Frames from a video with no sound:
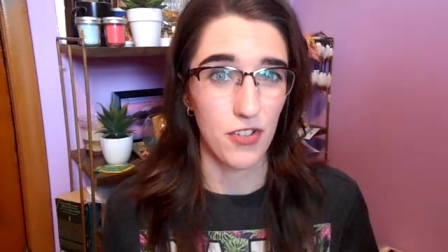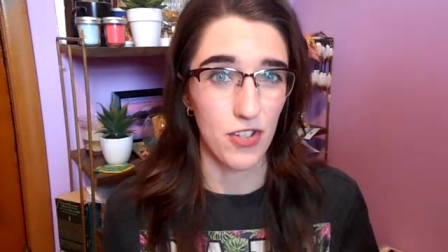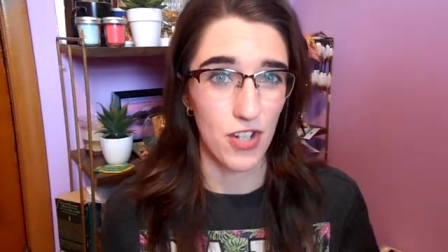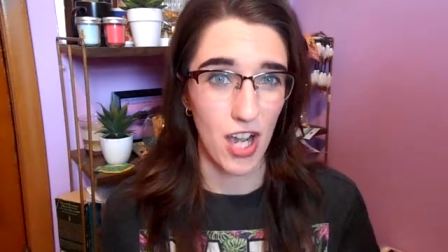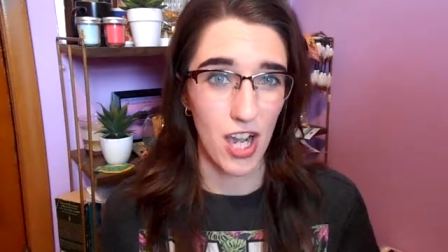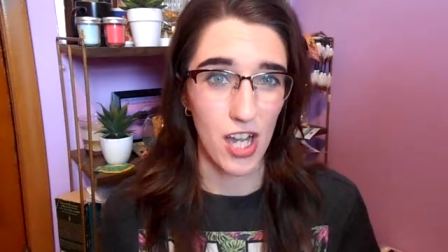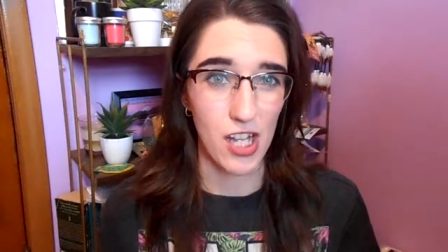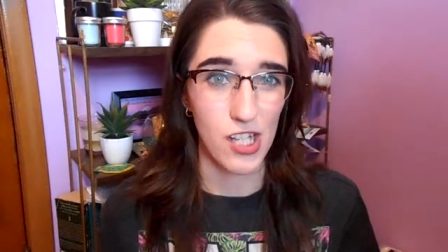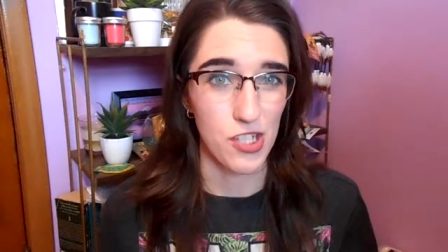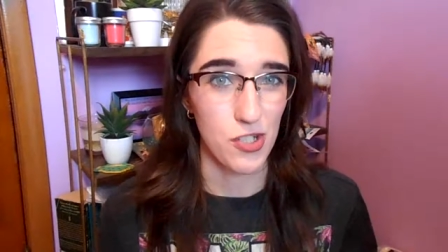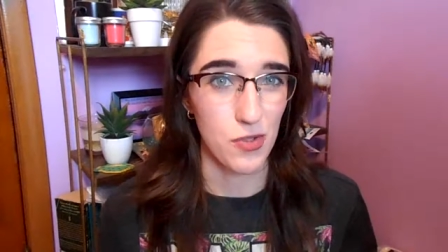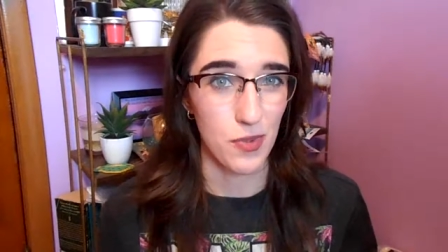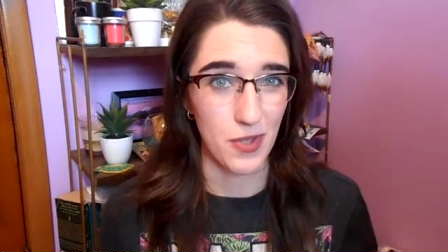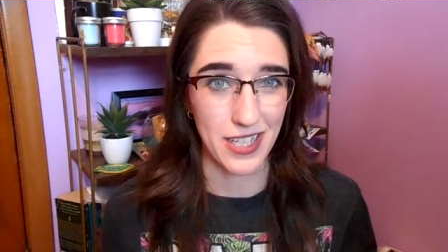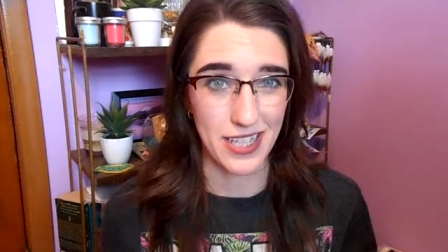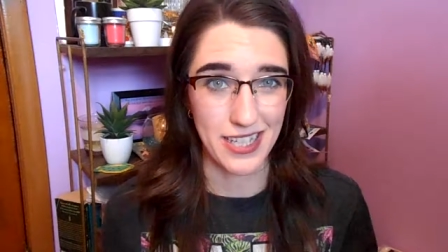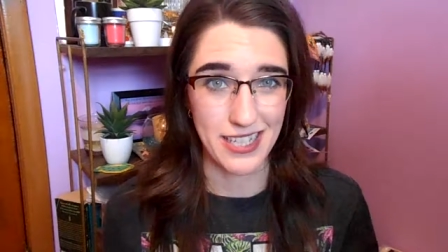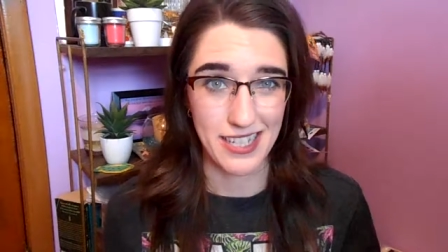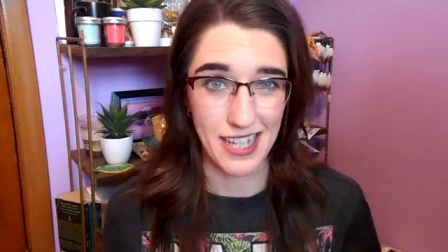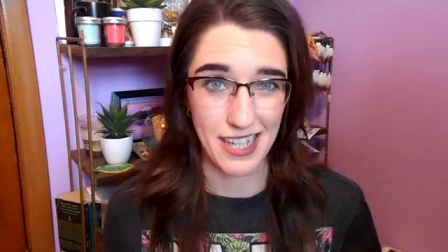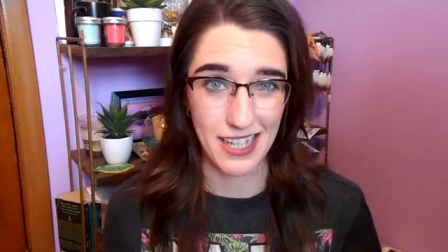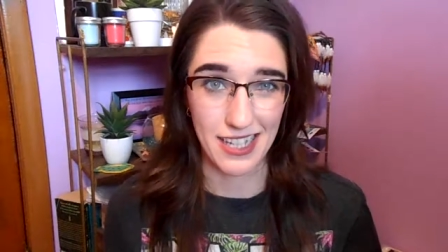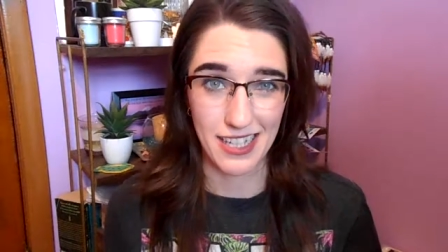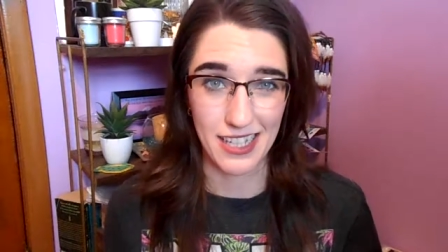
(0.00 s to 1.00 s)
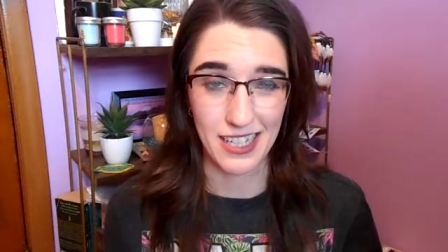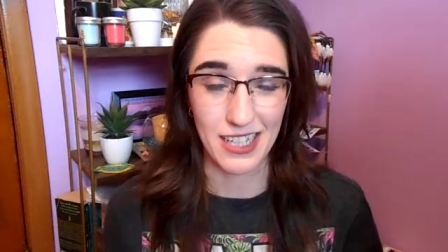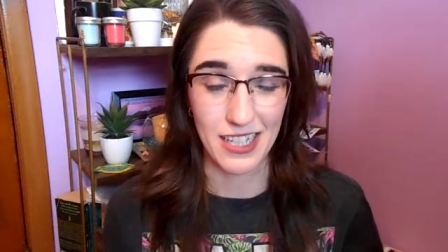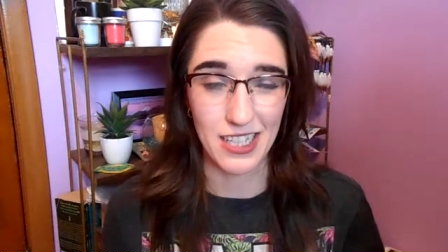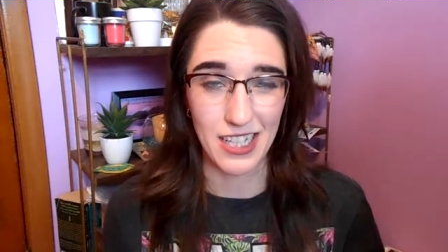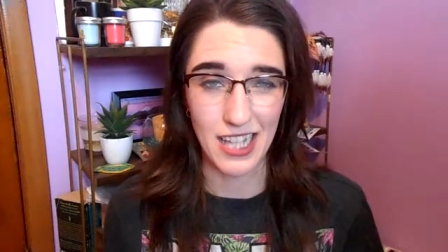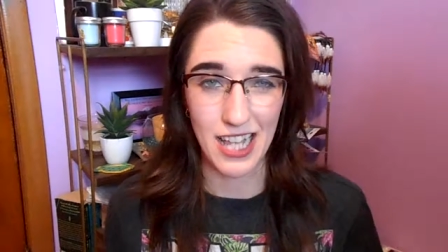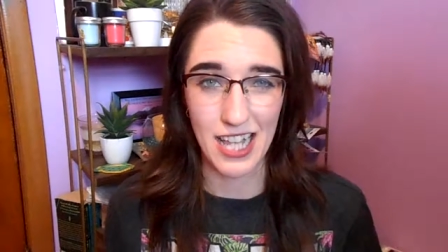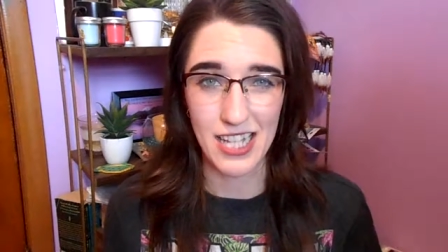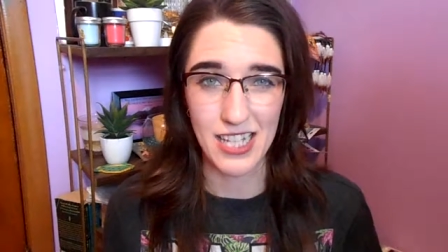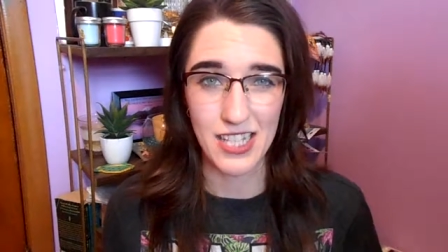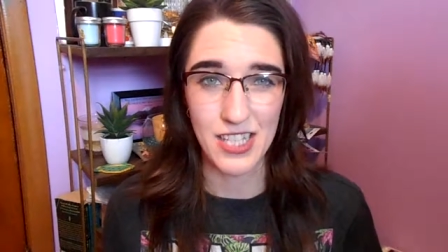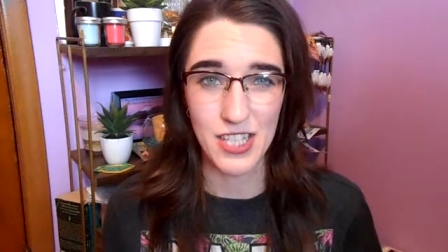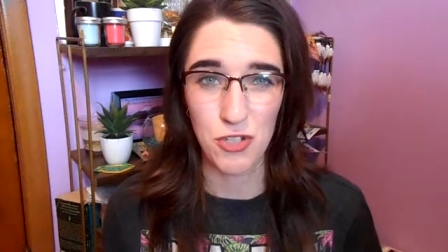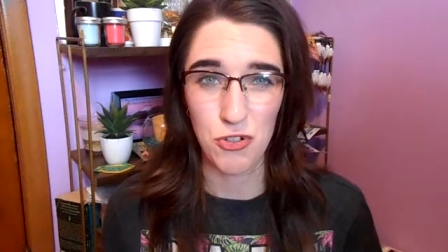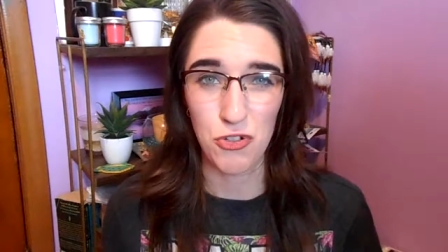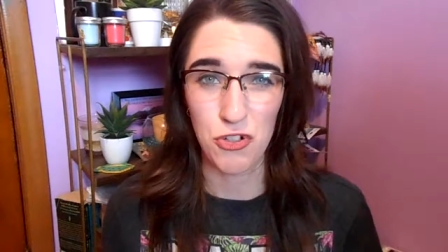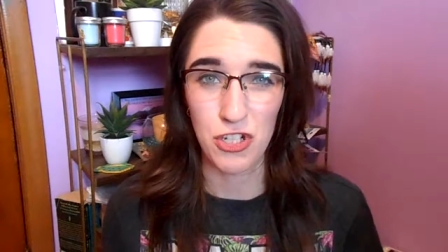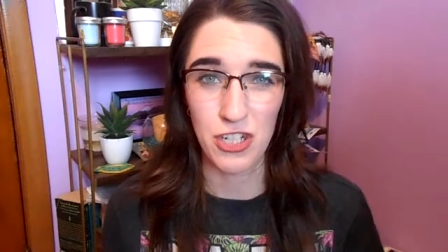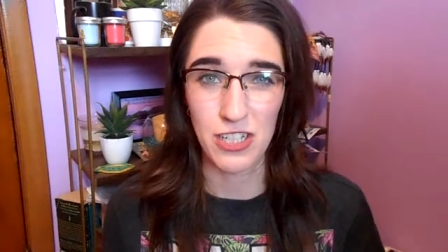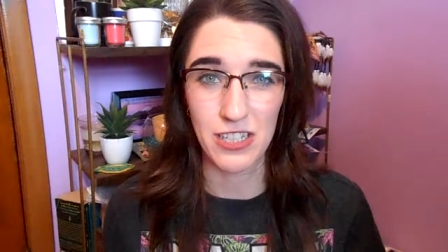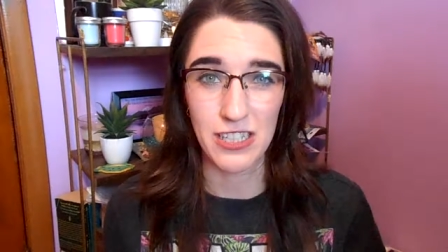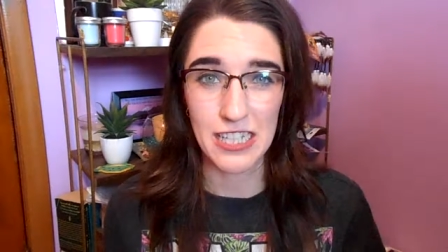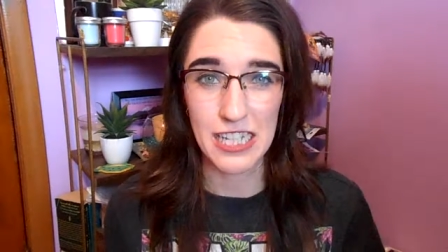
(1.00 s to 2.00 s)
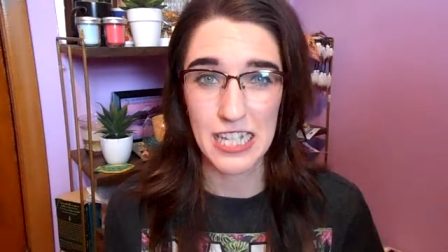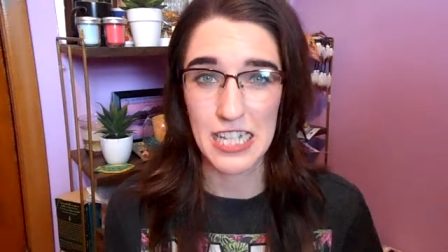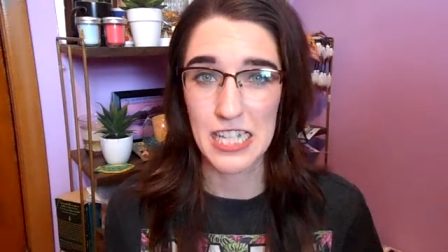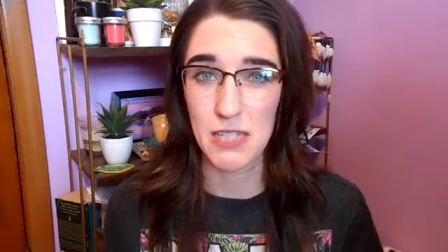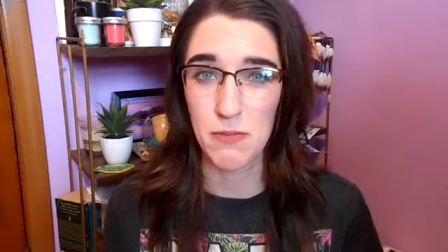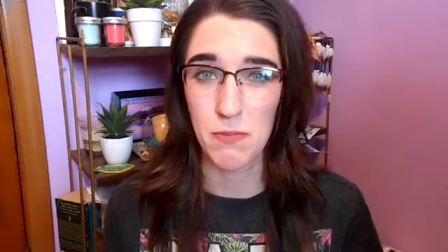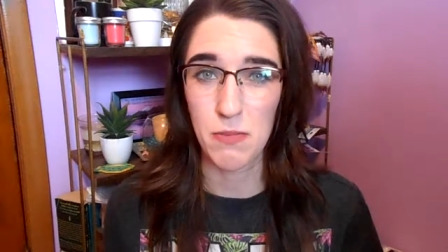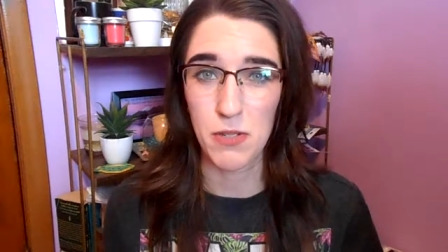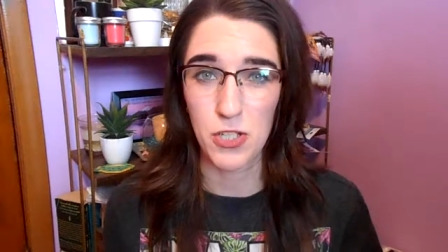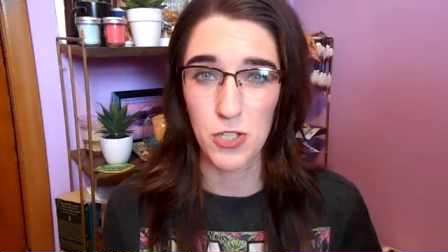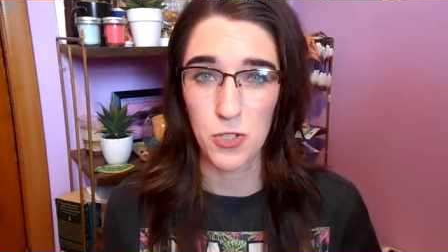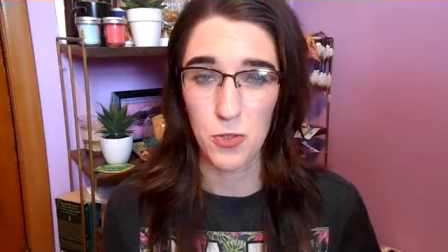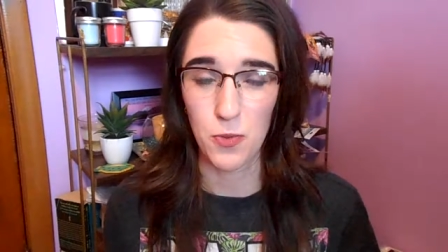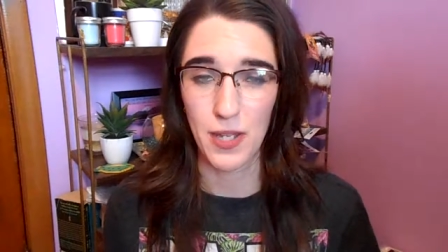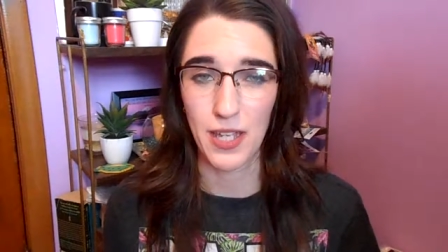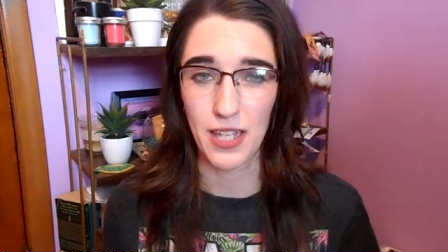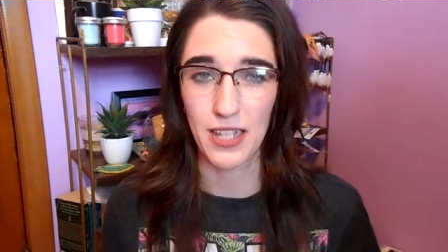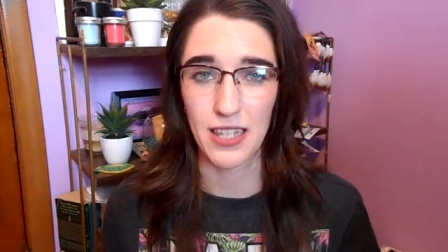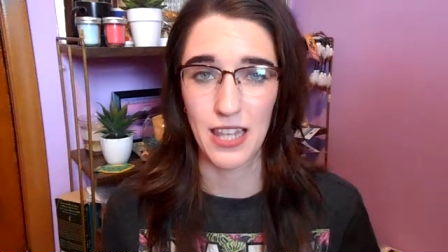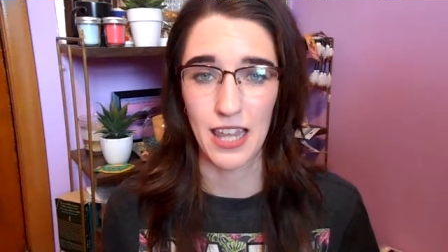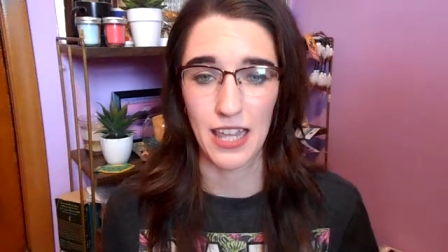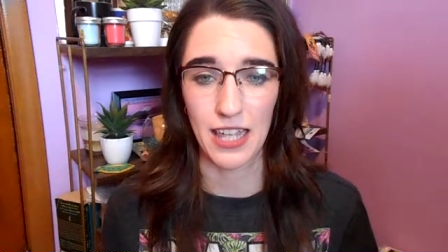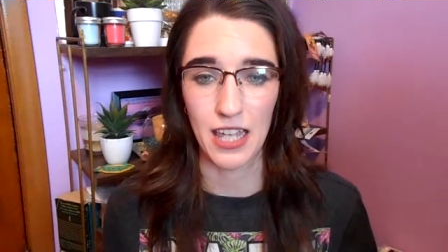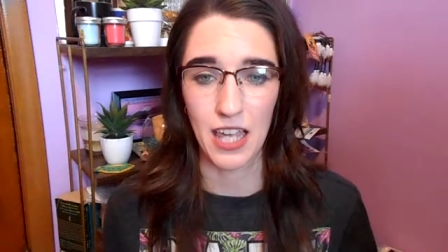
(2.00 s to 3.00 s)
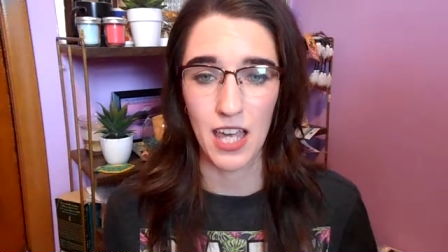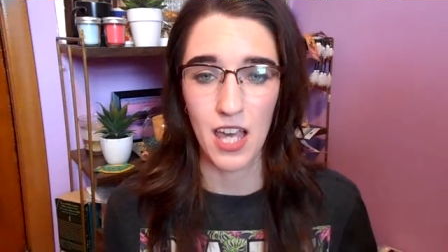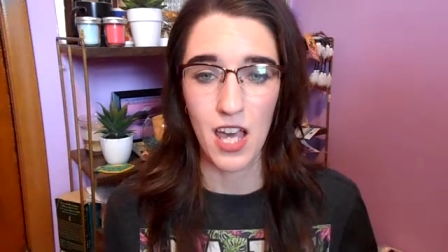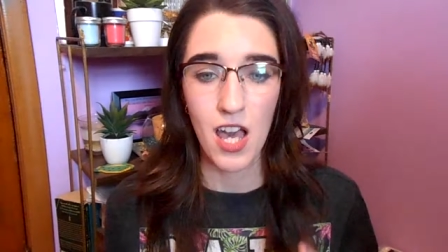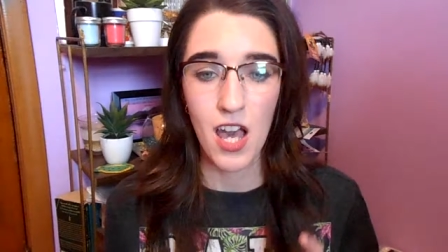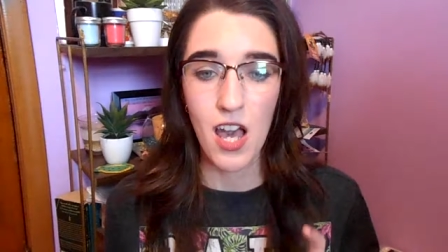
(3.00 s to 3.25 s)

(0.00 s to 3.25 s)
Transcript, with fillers: not doing a second cleanse, you should at least be doing like